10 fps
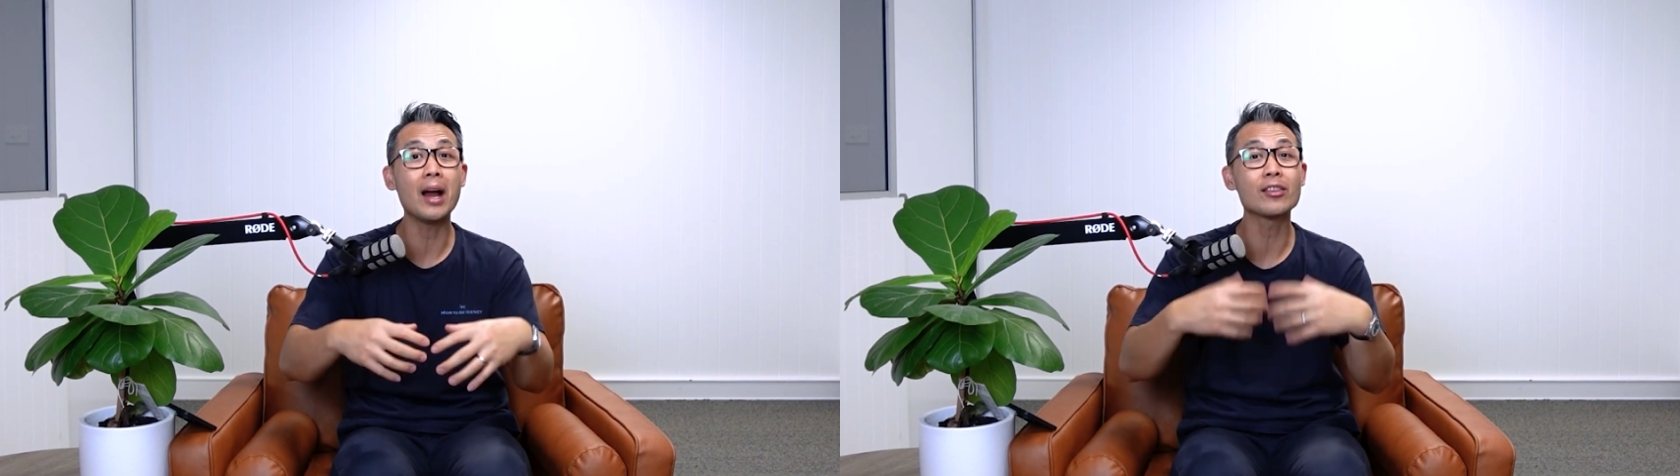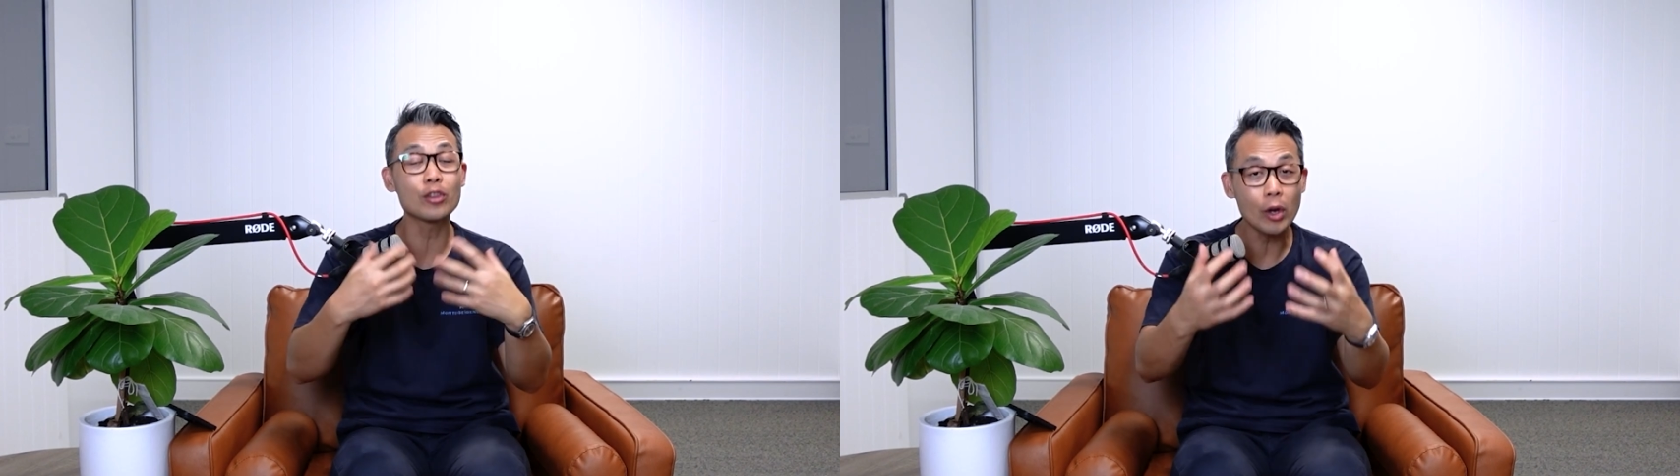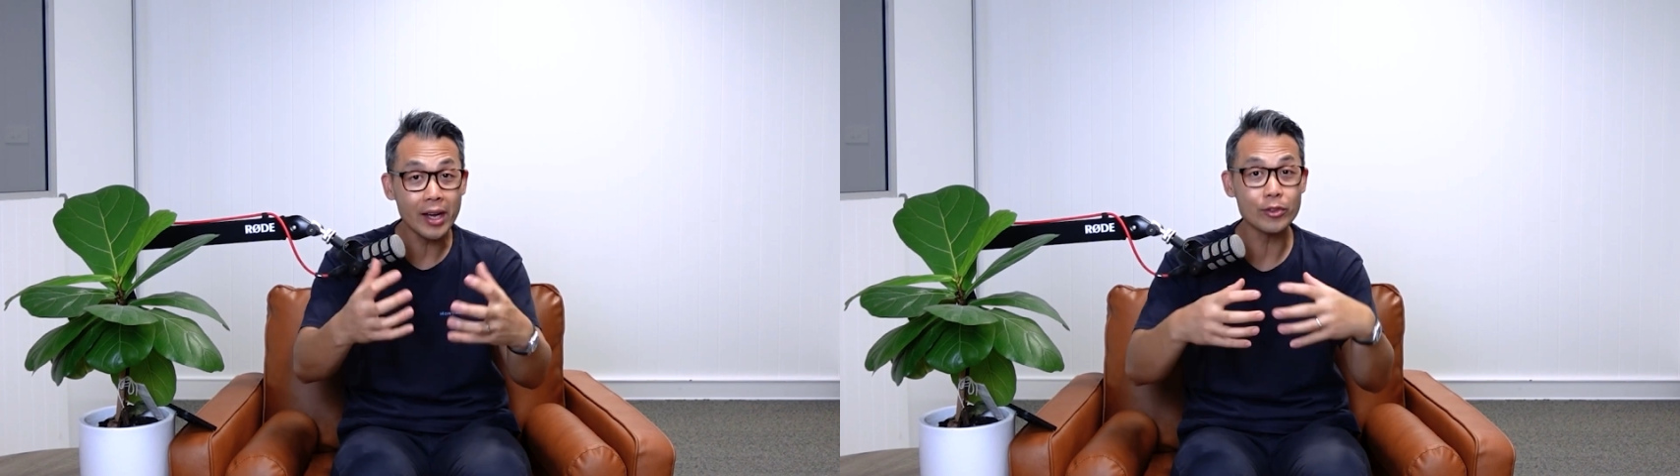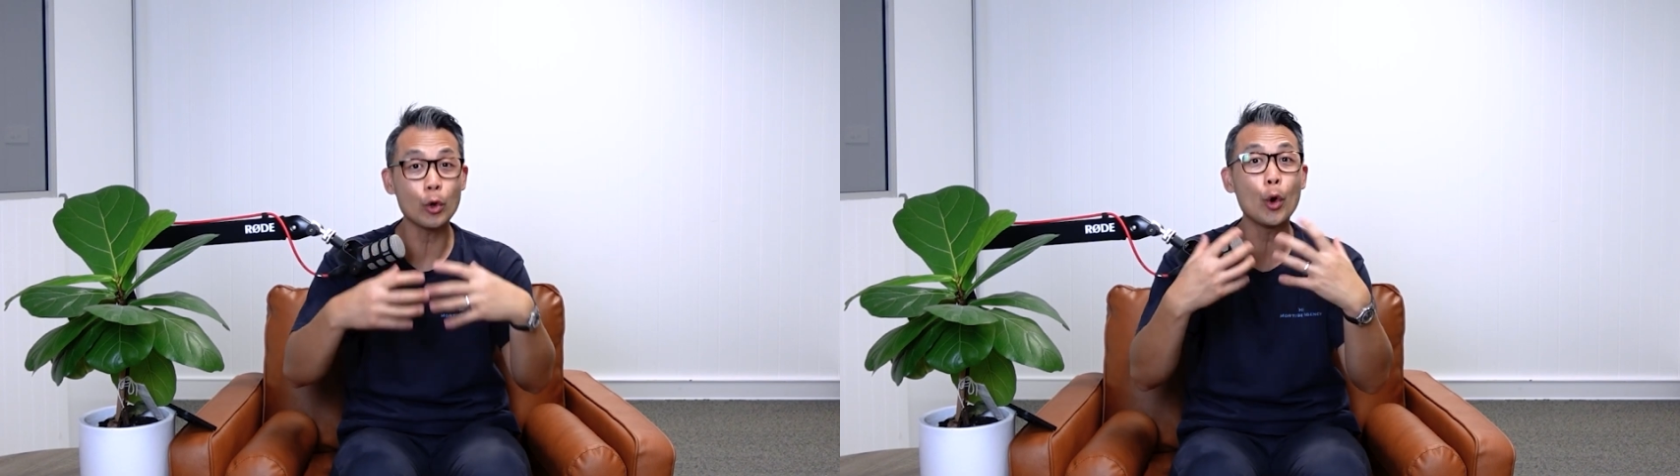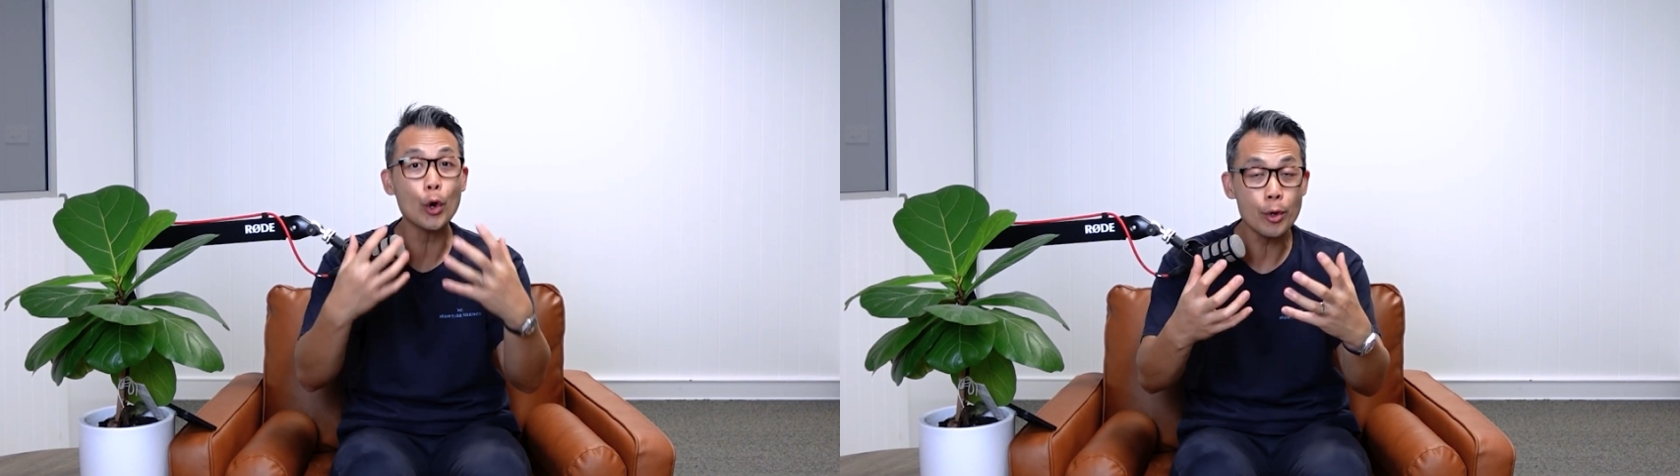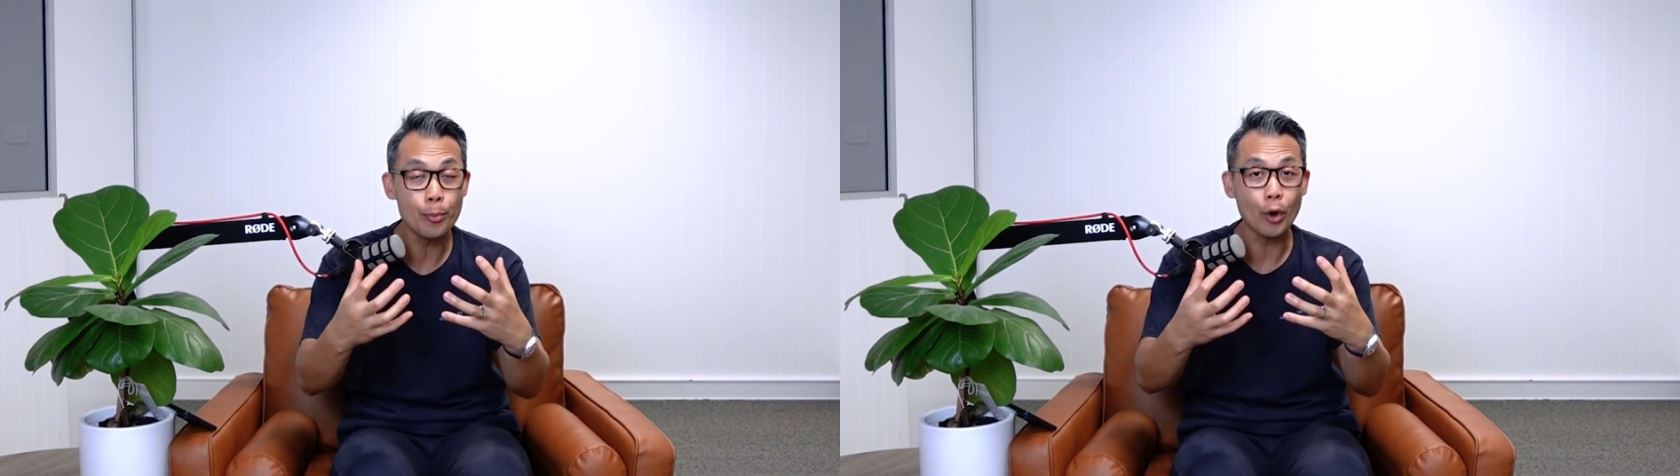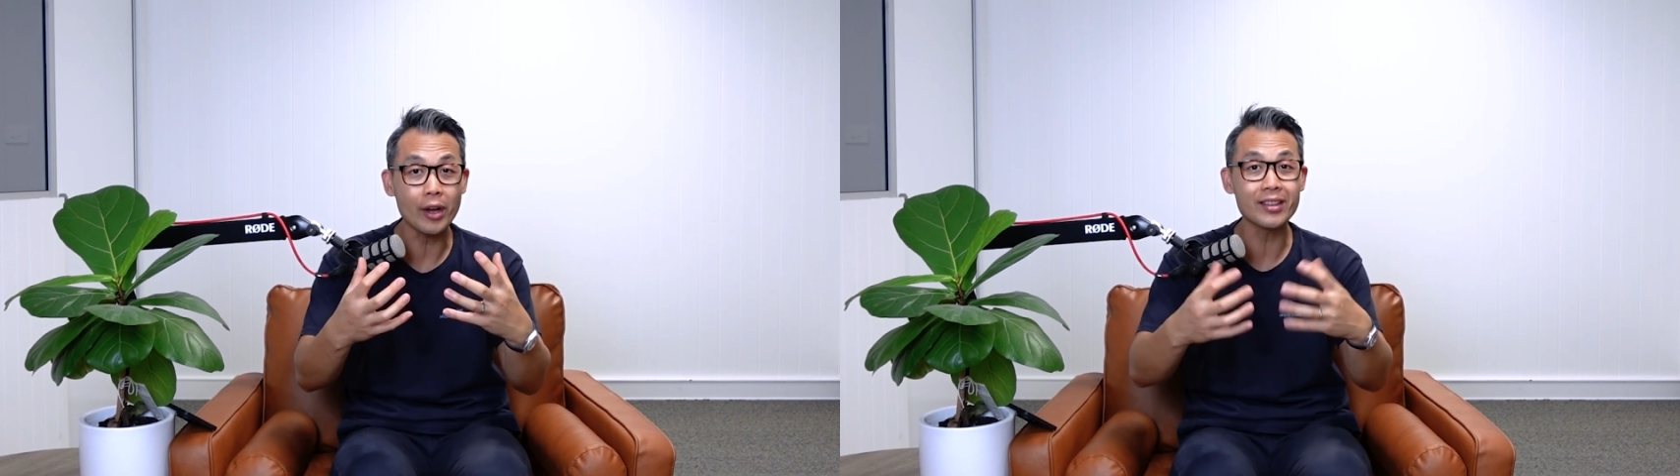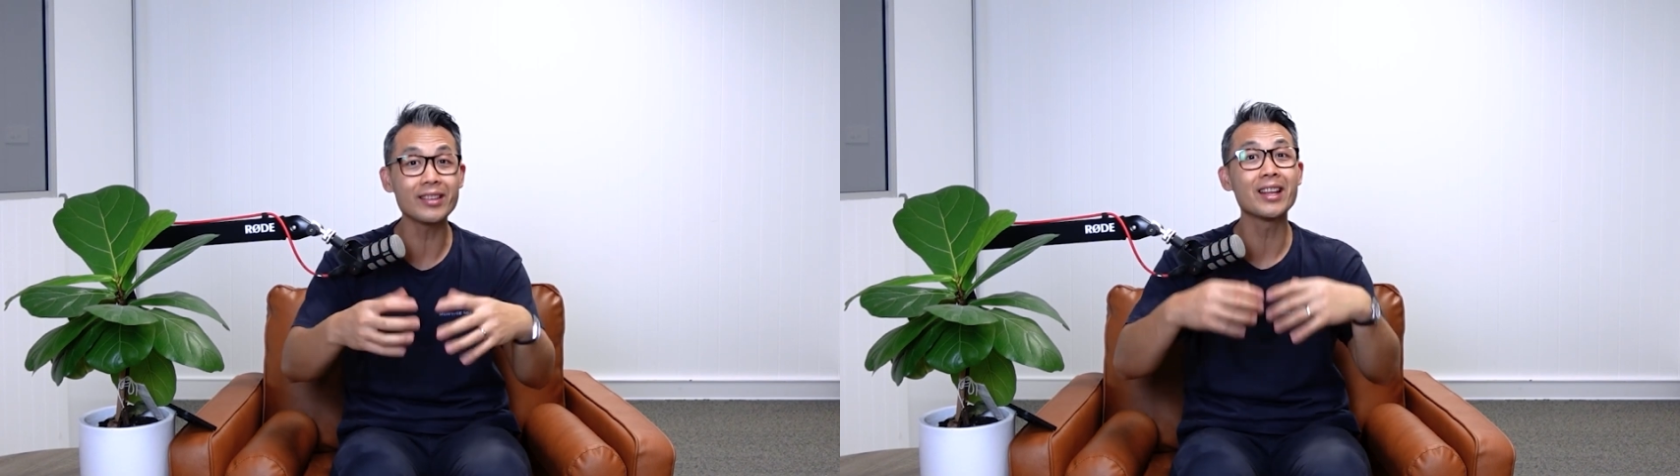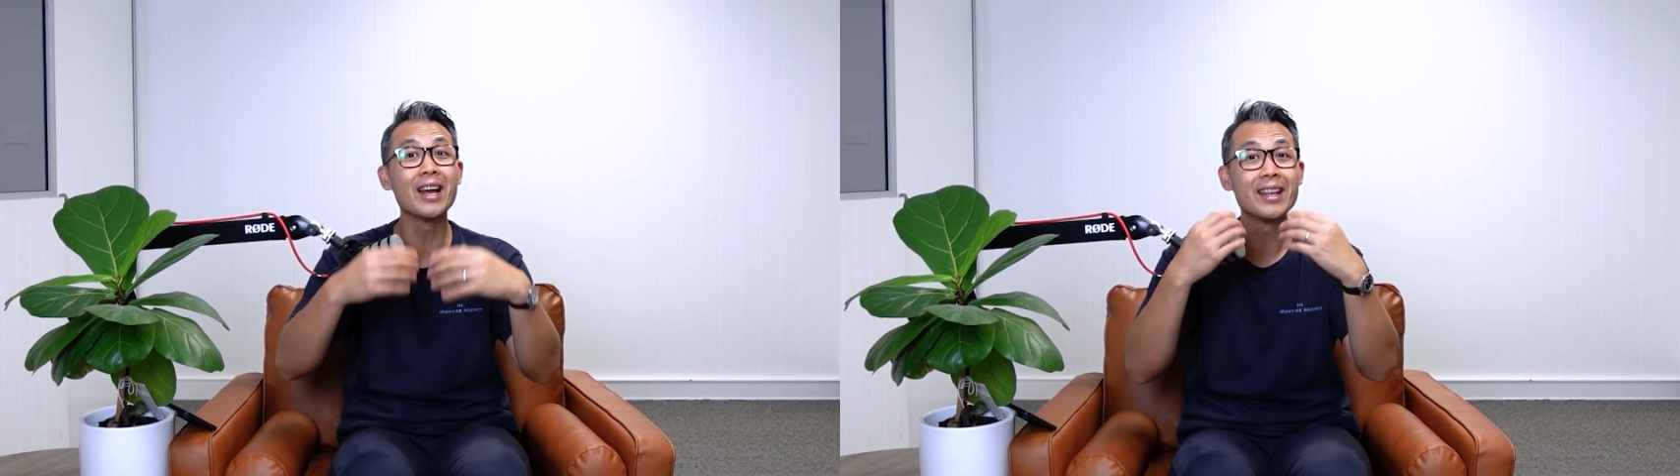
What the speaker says: as long as oil prices